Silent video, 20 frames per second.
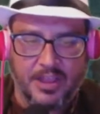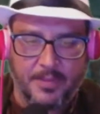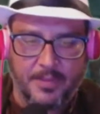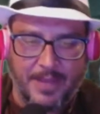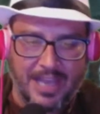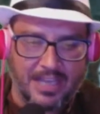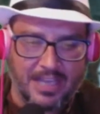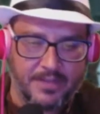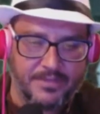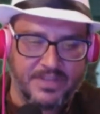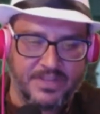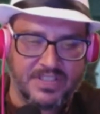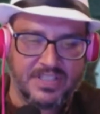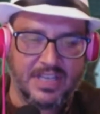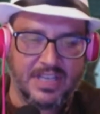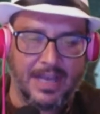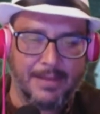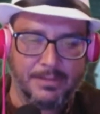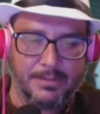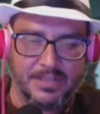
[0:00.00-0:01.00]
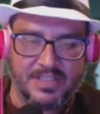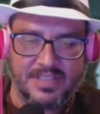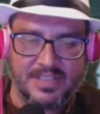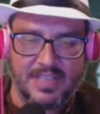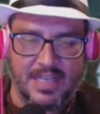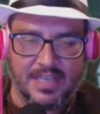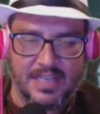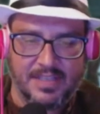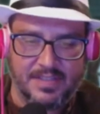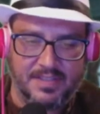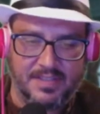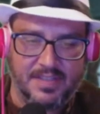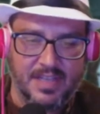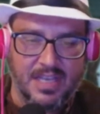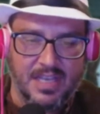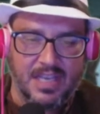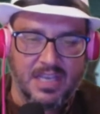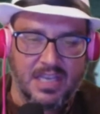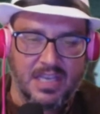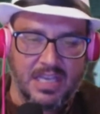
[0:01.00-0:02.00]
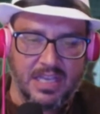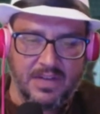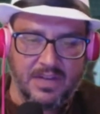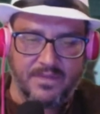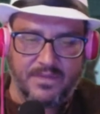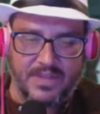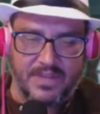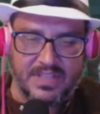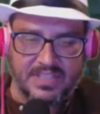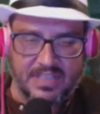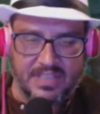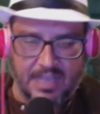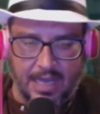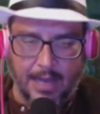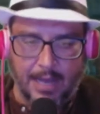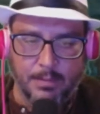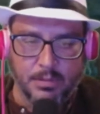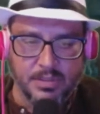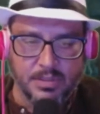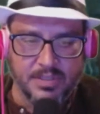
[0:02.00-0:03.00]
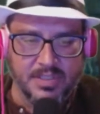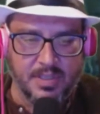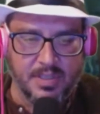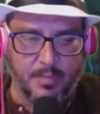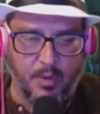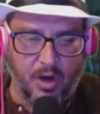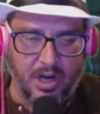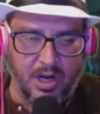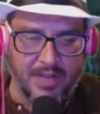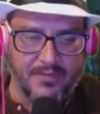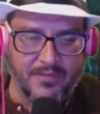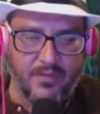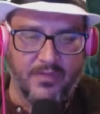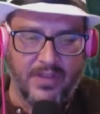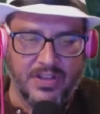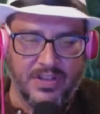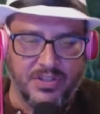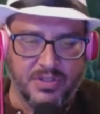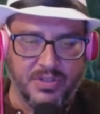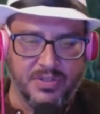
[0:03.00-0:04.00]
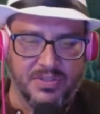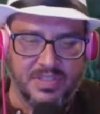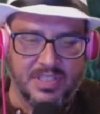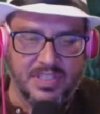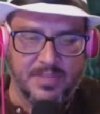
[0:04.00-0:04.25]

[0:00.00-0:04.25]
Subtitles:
back of Feast of Goblins says, in Feast of Goblins, a party of adventurers is